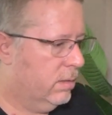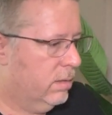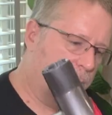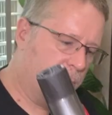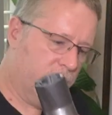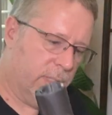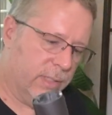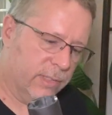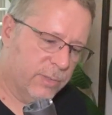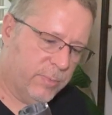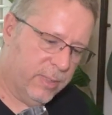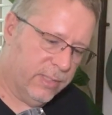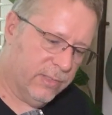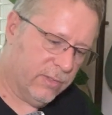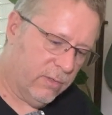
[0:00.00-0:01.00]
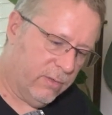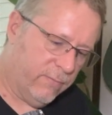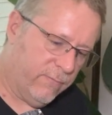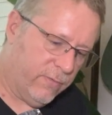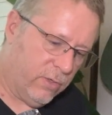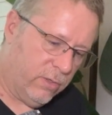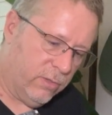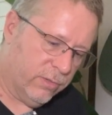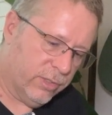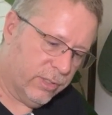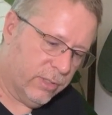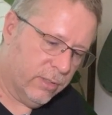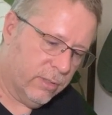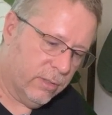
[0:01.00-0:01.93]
put this piece on first.